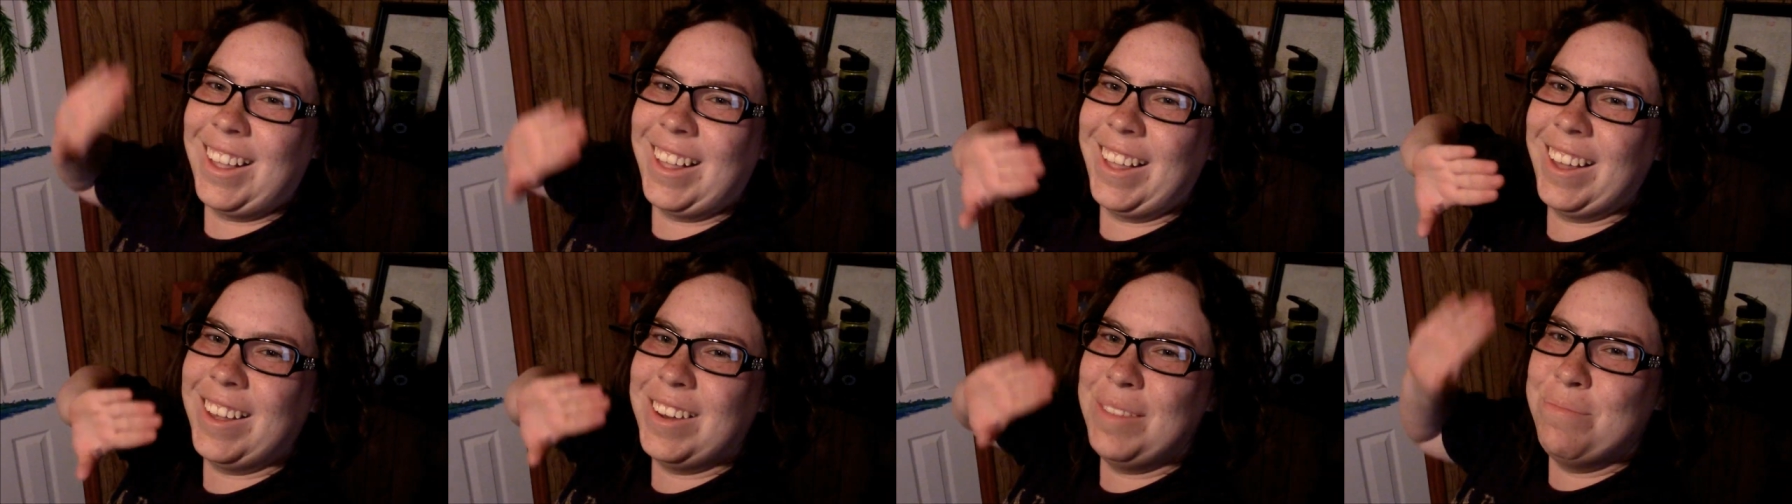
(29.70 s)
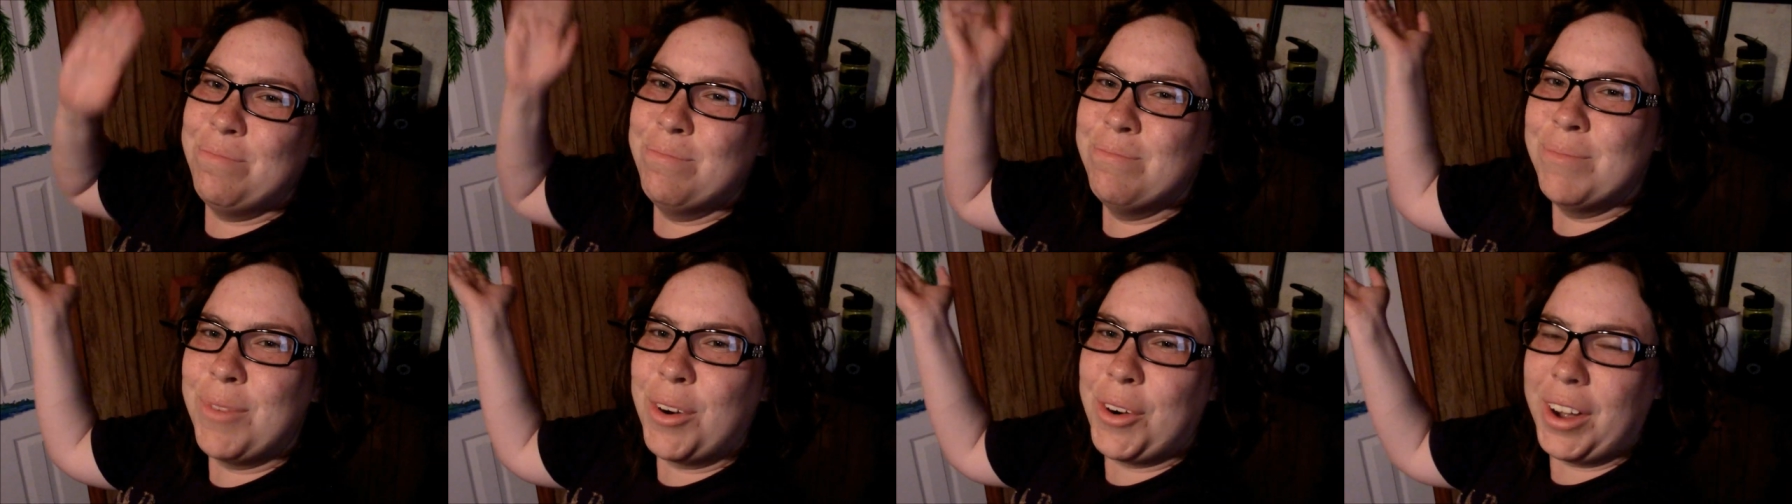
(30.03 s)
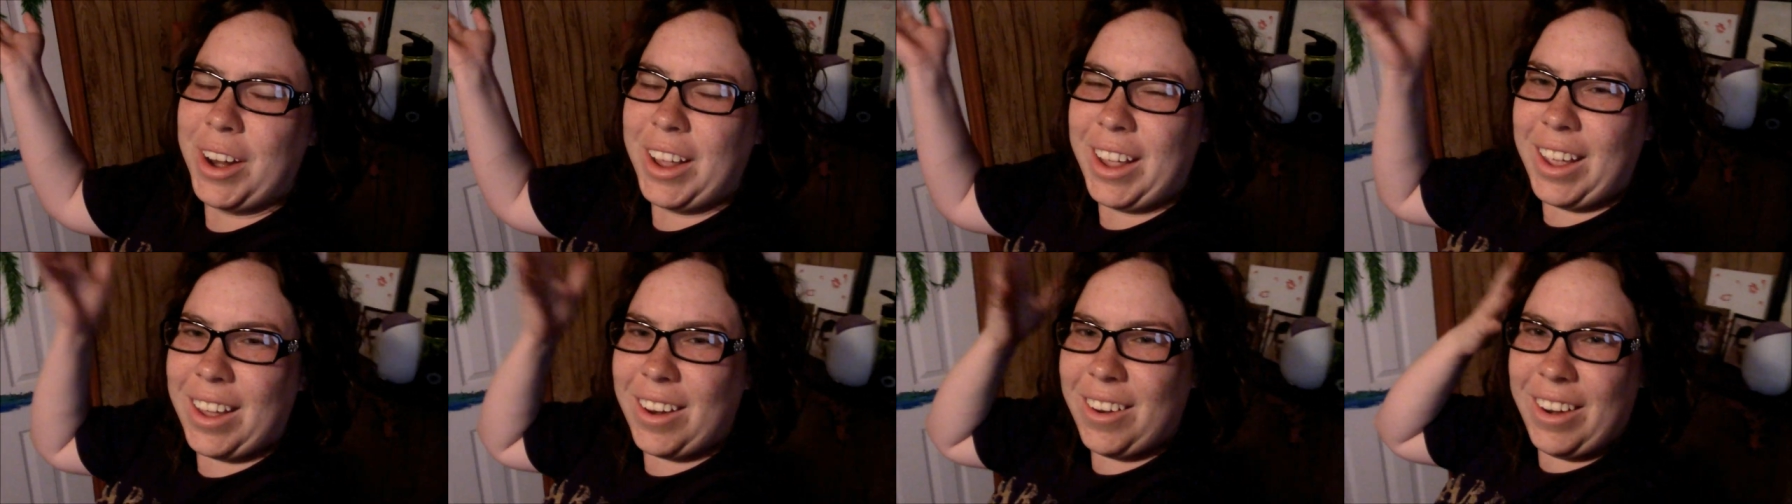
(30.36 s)
Good
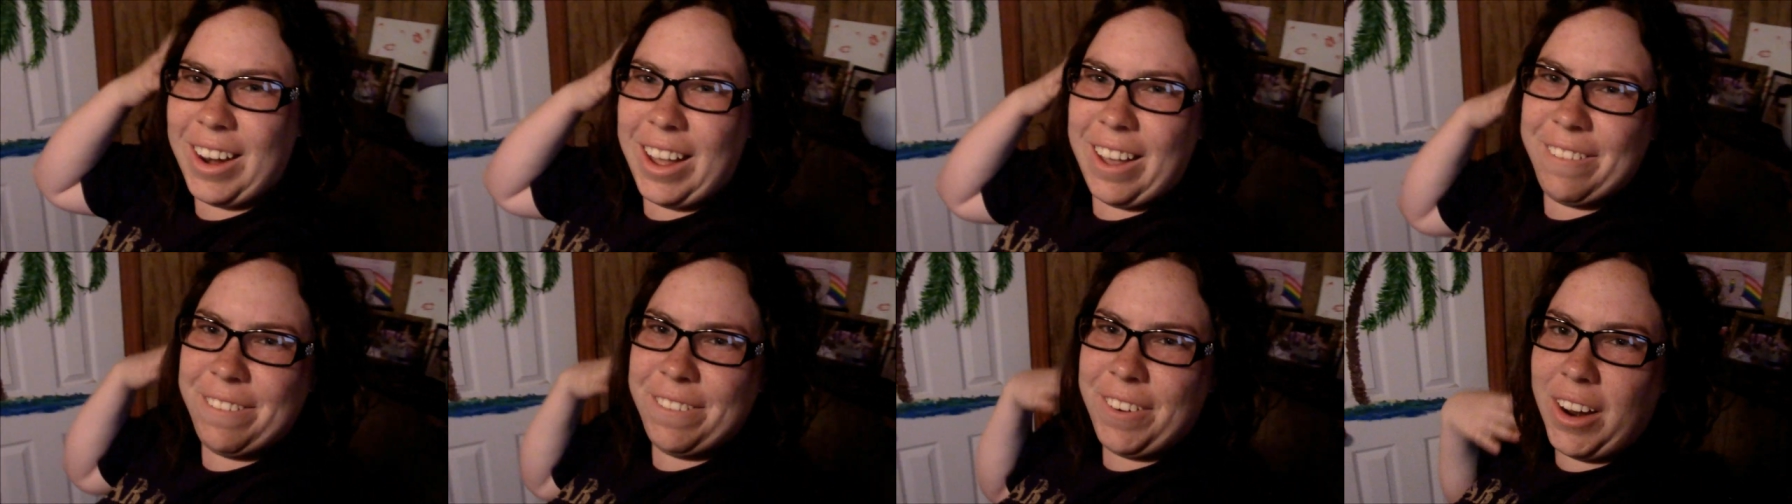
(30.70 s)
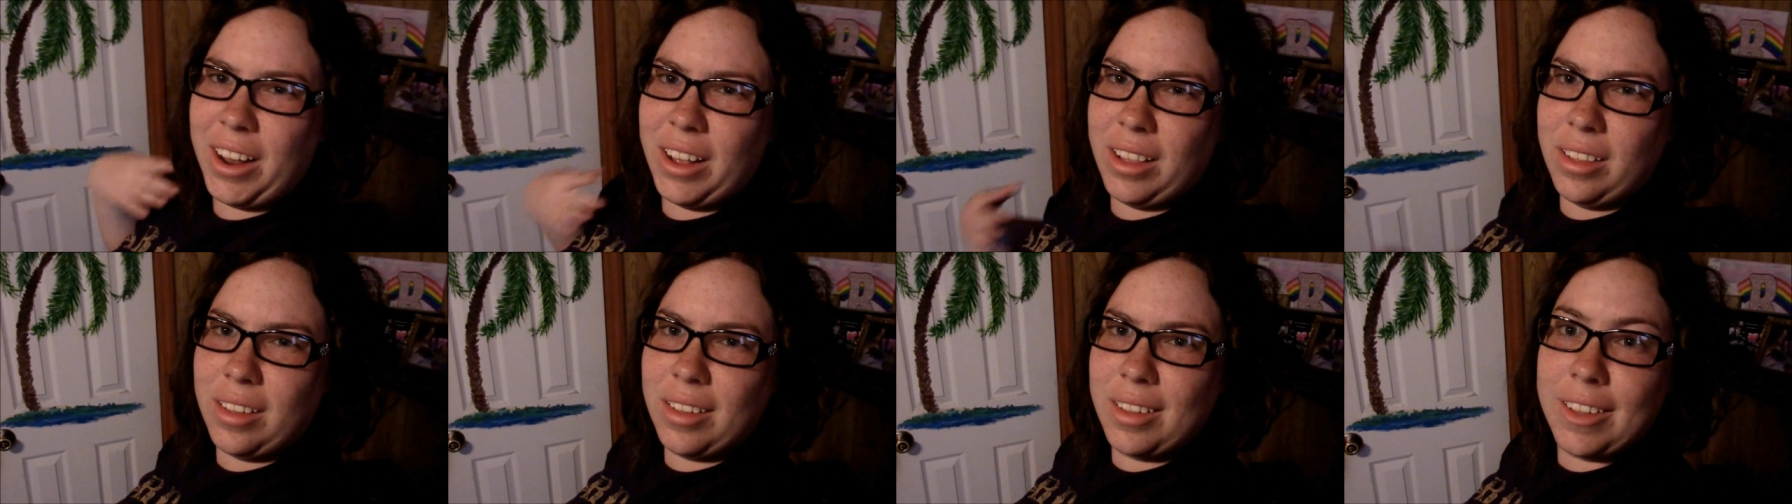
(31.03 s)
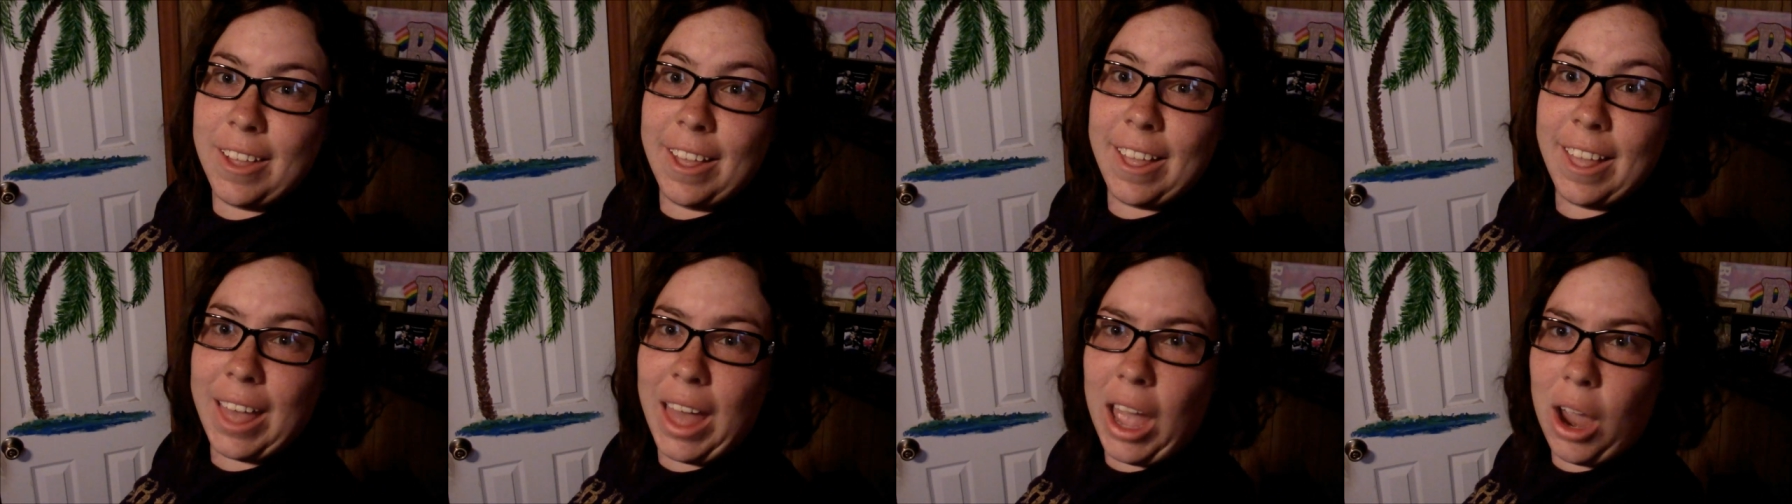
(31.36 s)
morning, internet
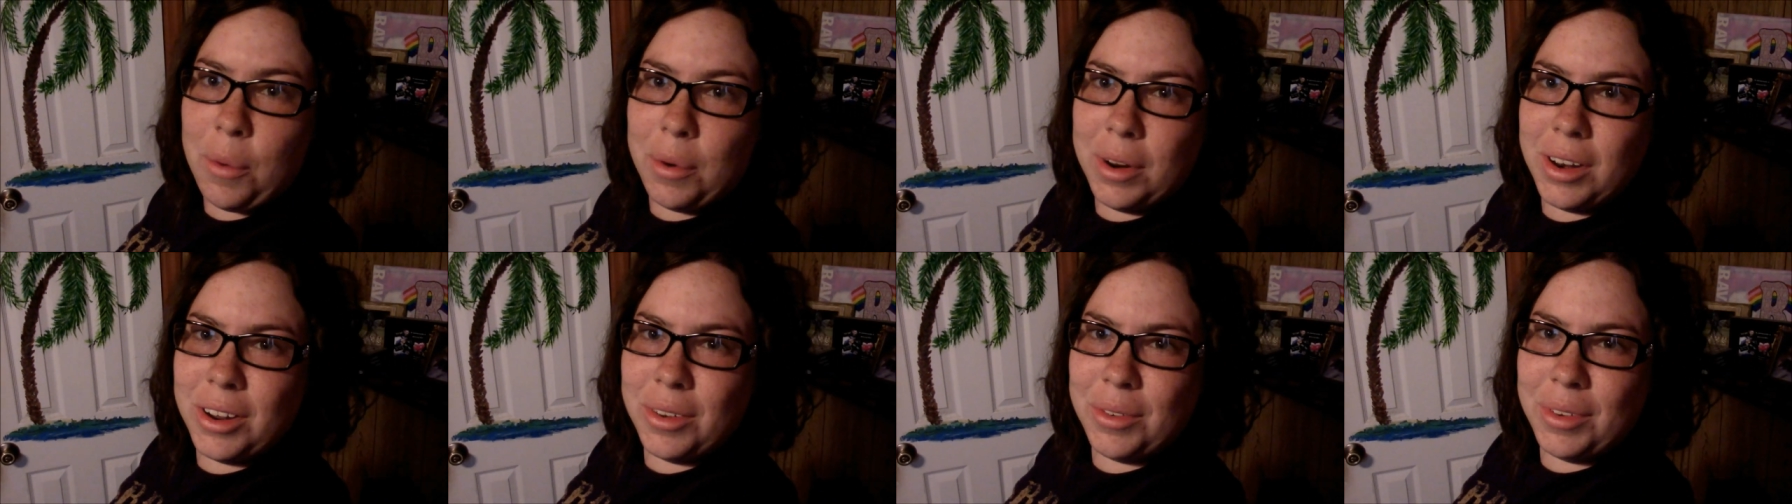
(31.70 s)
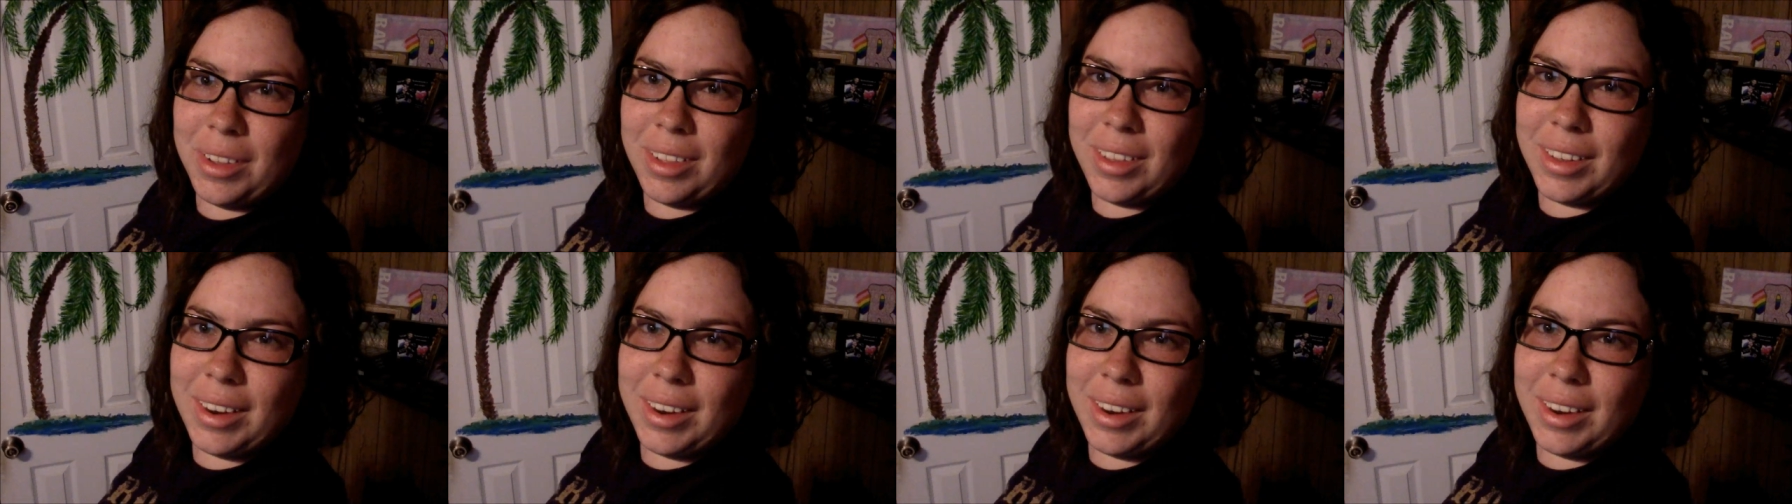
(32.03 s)
friends. How are we doing